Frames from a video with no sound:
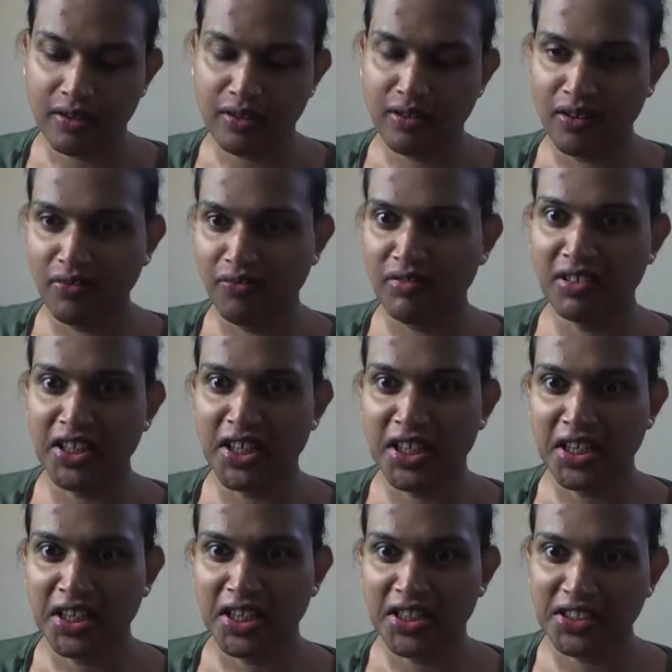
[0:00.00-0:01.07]
hopefully
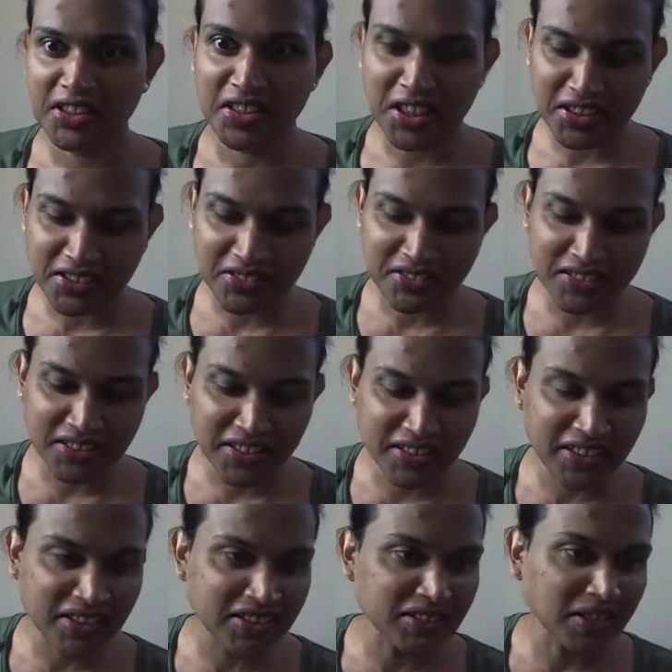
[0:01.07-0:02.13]
it's not too
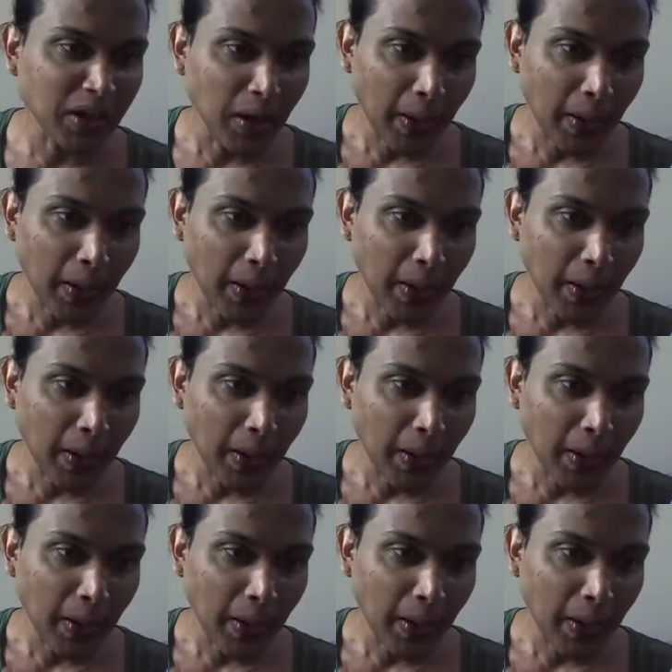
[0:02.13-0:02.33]
serious.